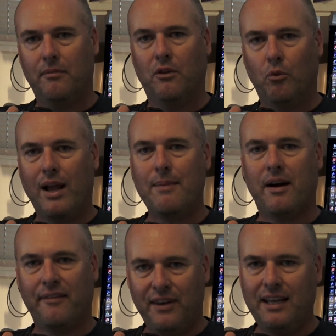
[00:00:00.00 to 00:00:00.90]
the way
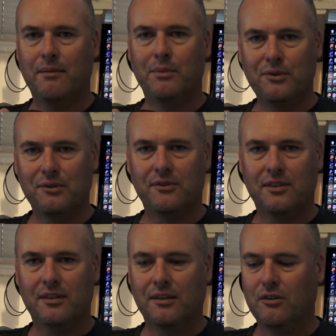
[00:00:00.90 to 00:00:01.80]
my finger
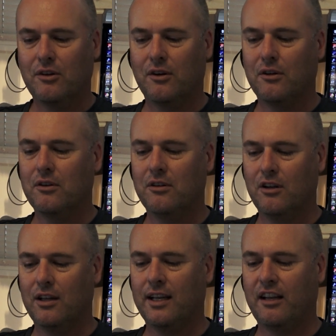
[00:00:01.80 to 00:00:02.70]
moves, you know,
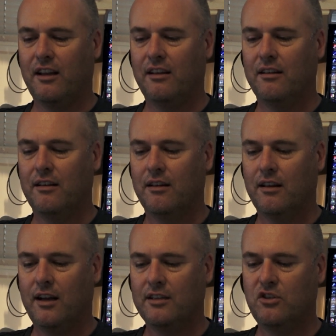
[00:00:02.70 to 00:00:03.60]
not like
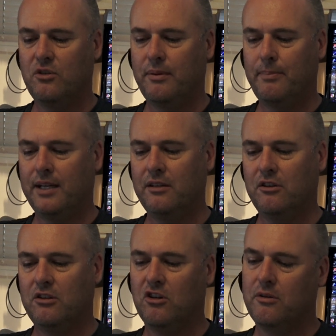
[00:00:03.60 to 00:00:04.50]
a stupid button
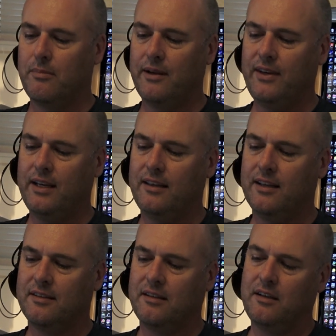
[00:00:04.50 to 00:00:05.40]
on top. My finger
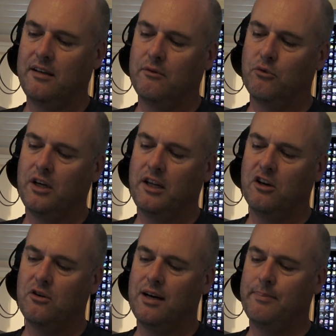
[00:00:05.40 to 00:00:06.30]
doesn't want to
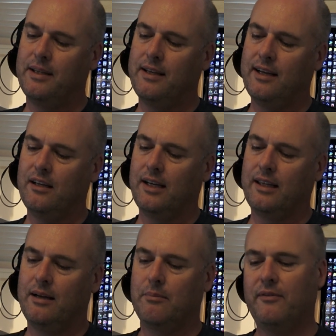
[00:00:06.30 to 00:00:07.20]
go up and down like
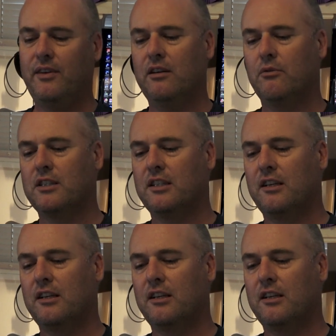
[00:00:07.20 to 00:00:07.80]
that. My finger wants to